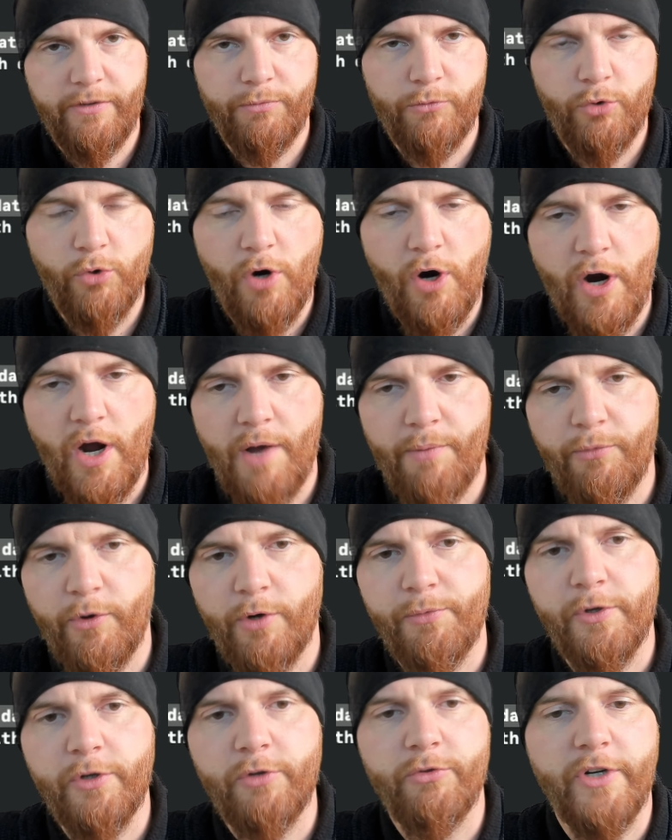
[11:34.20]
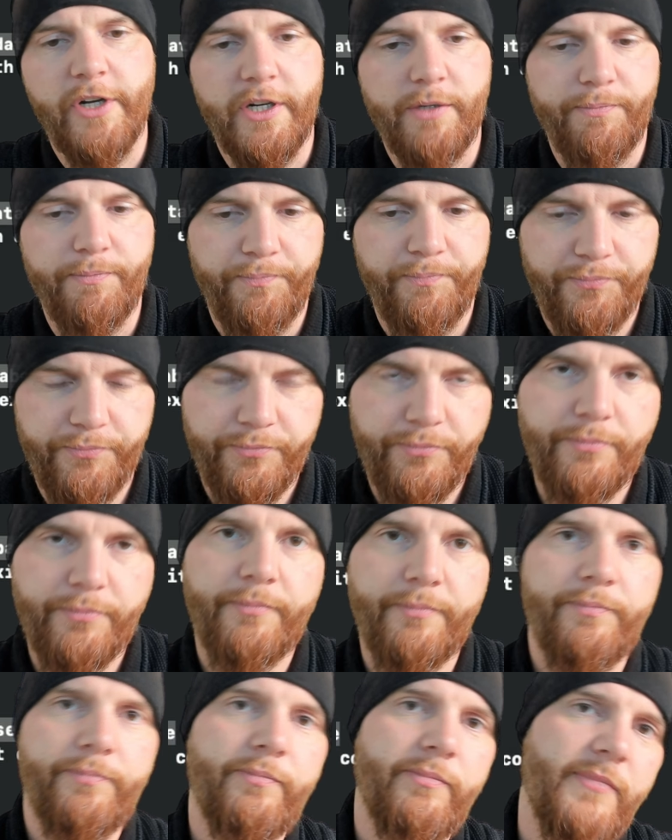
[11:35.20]
them to our app when we create them.
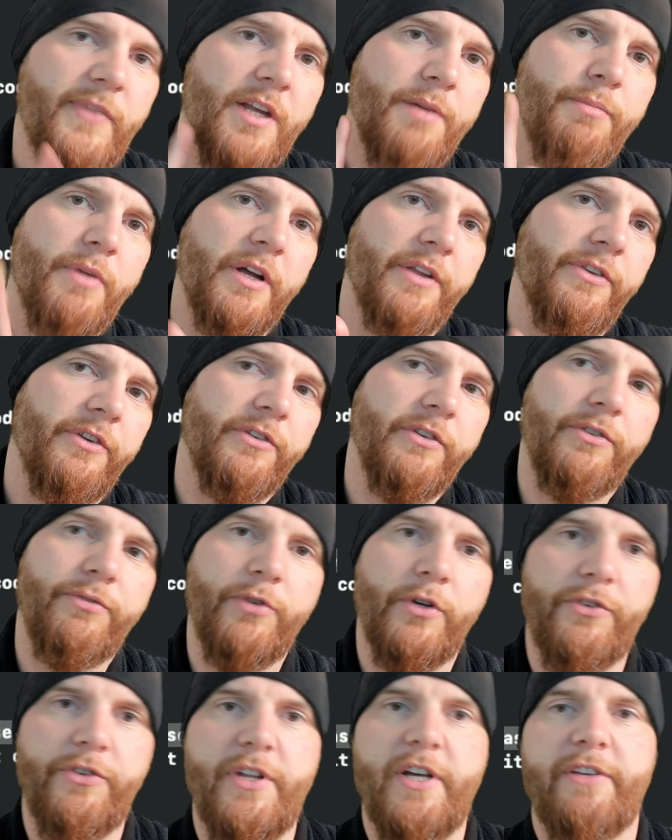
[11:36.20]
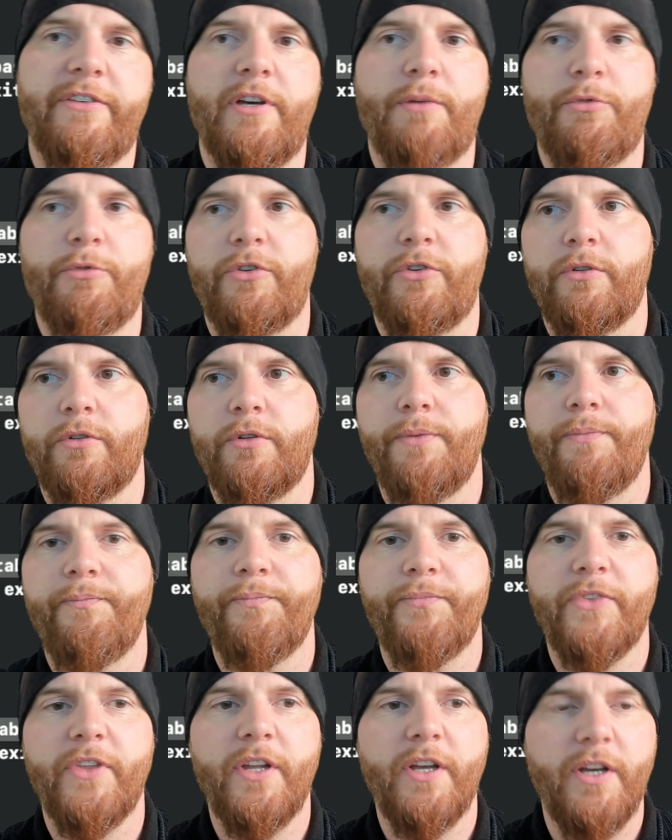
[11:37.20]
But this is for the next episode.
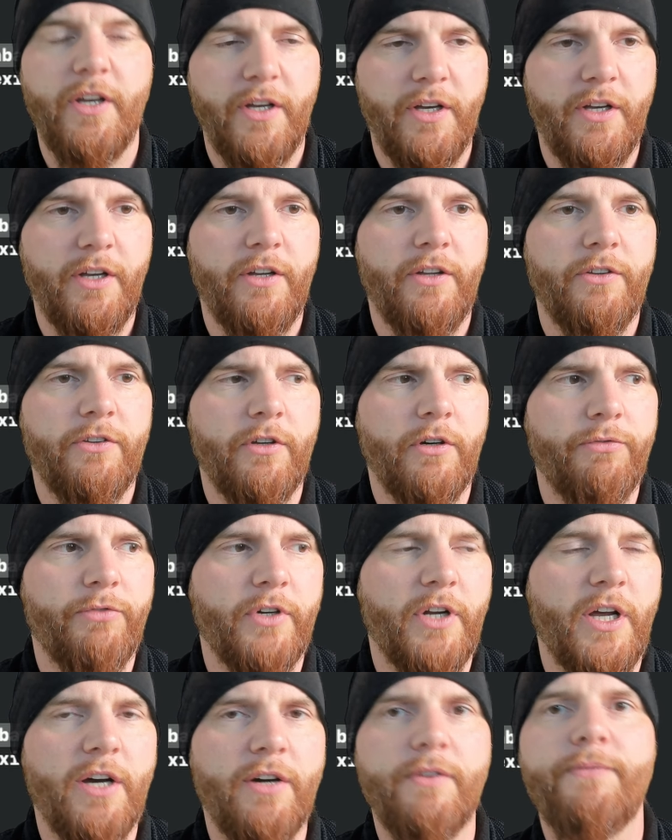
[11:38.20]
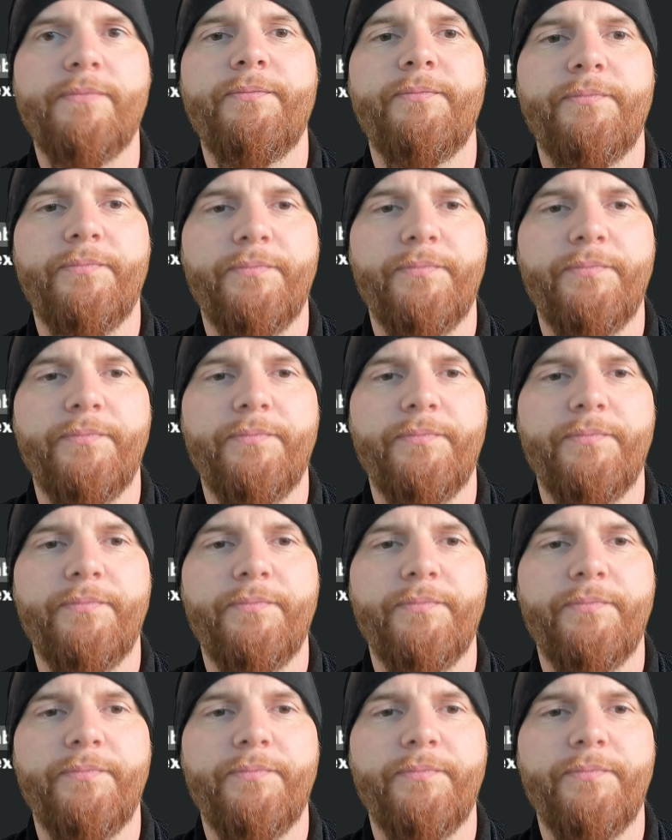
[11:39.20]
So for now,